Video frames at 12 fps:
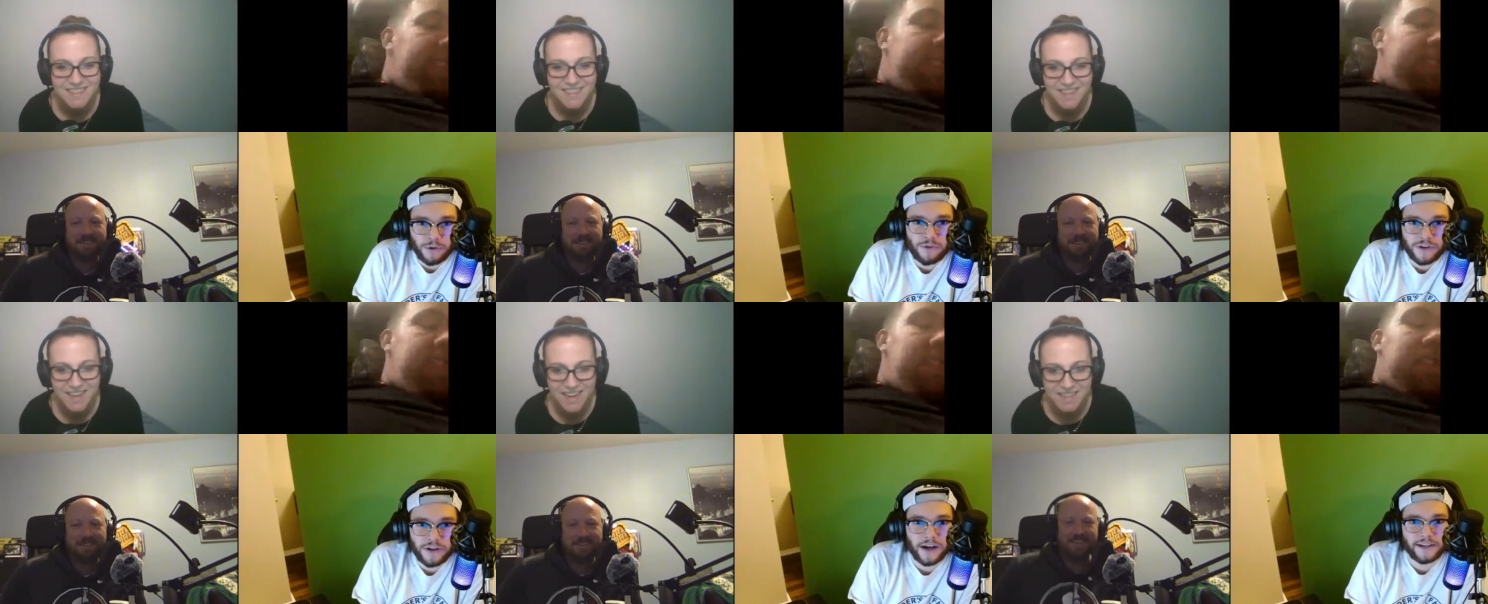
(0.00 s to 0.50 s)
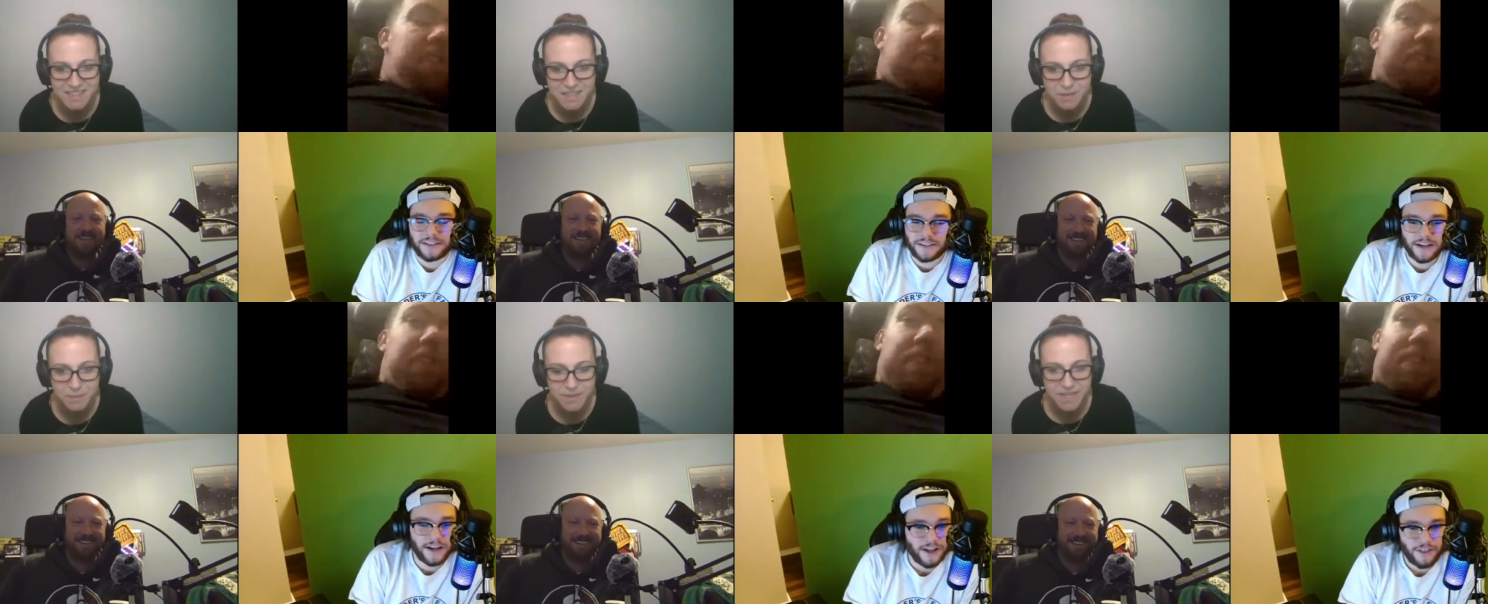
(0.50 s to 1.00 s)
Speaker 1: euthanized. Yeah,
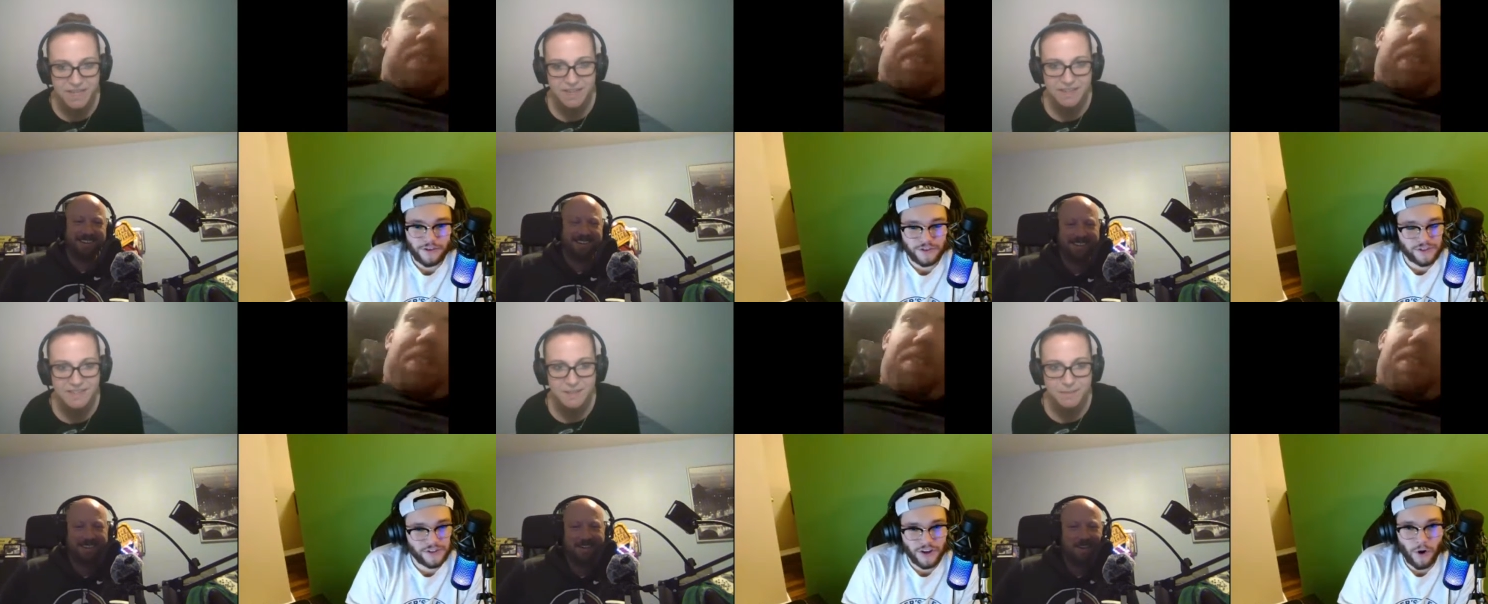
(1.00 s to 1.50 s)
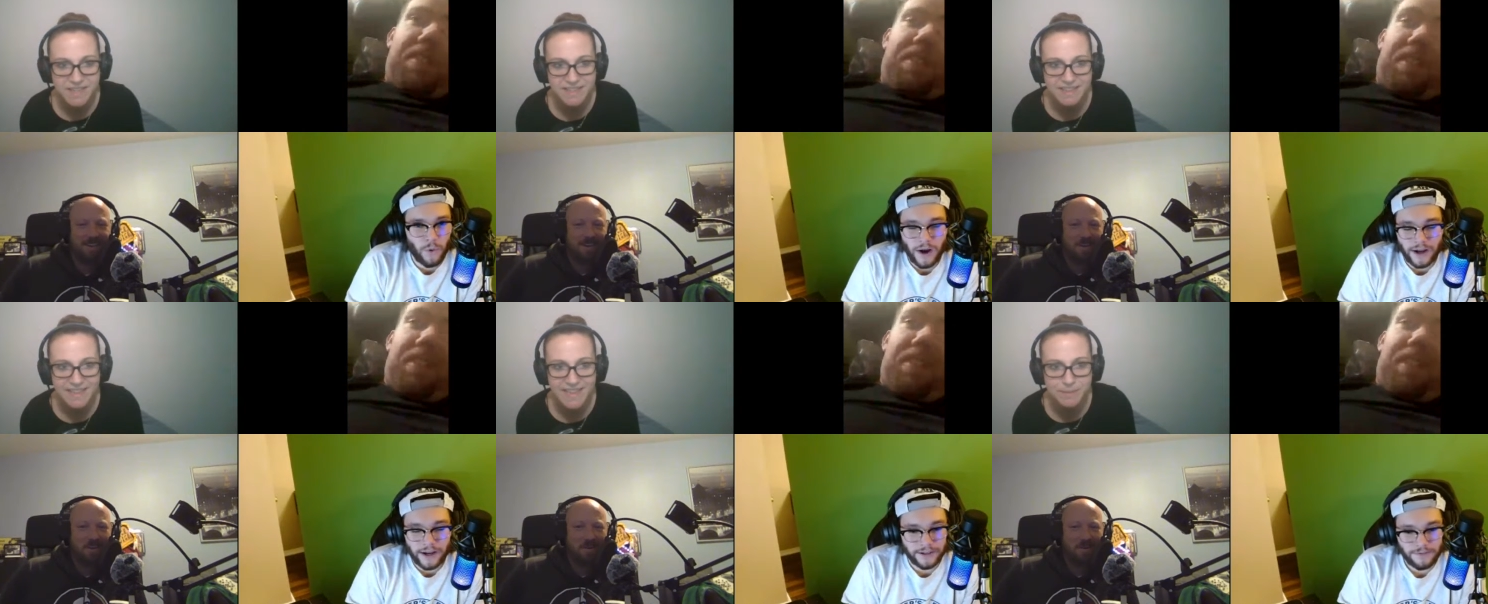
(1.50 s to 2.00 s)
somebody somebody
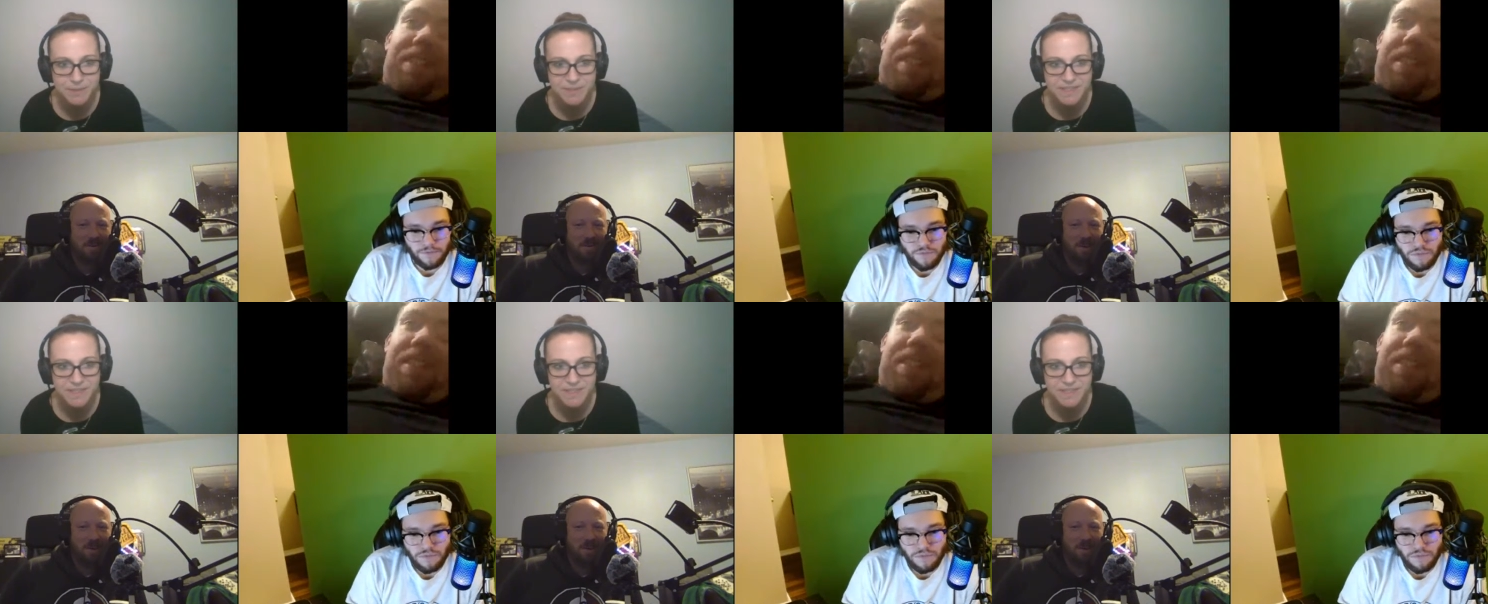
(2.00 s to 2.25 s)
label